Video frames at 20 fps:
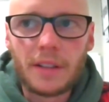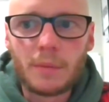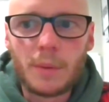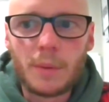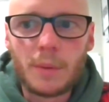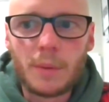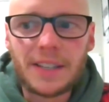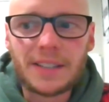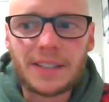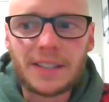
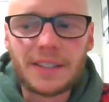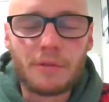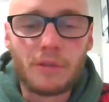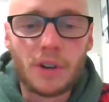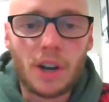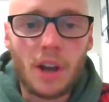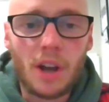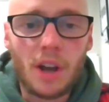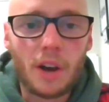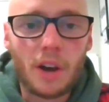basically
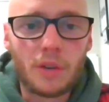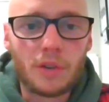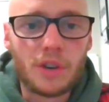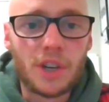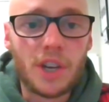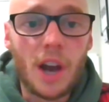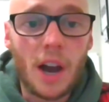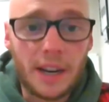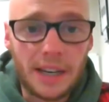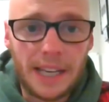rely on
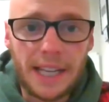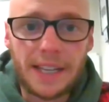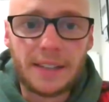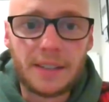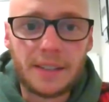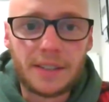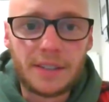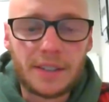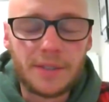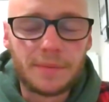young
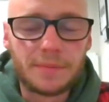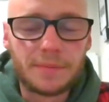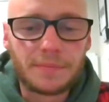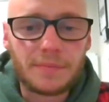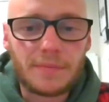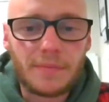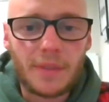leaders,